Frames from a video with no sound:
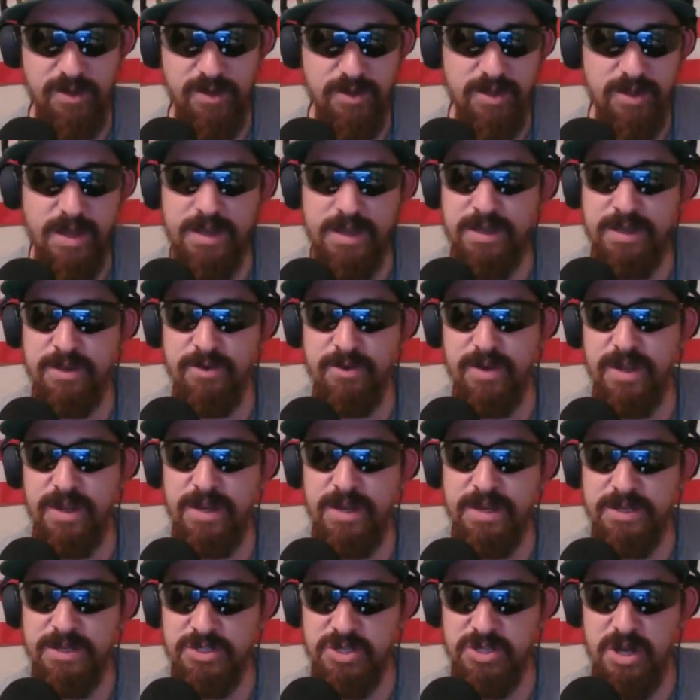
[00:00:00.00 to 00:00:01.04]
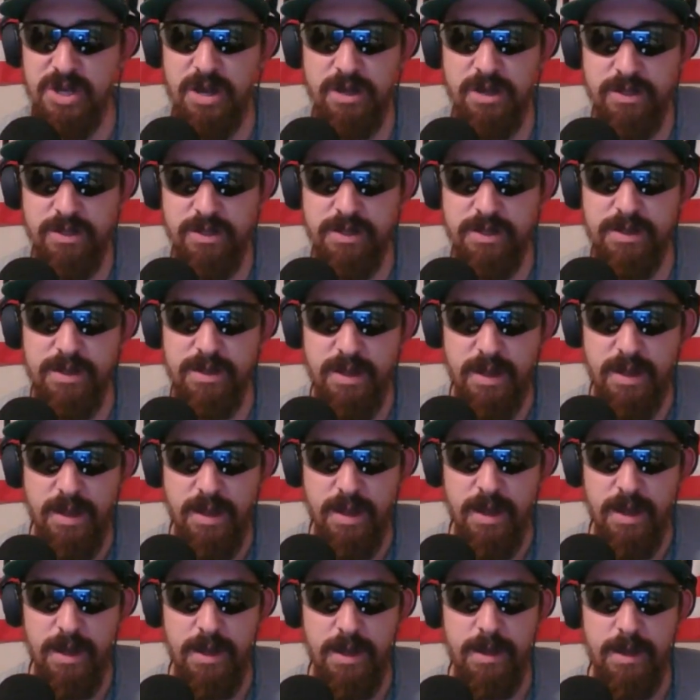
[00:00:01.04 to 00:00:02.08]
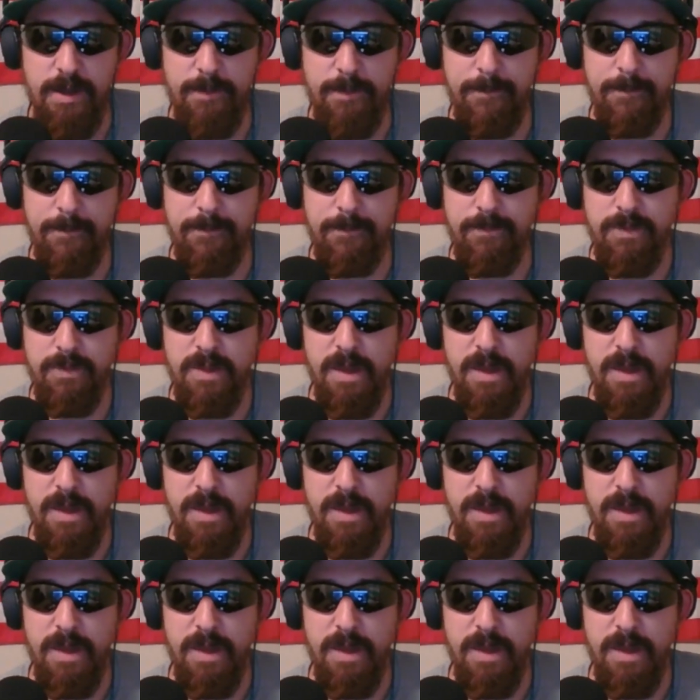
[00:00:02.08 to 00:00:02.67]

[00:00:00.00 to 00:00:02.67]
like you're eating chocolate. Um,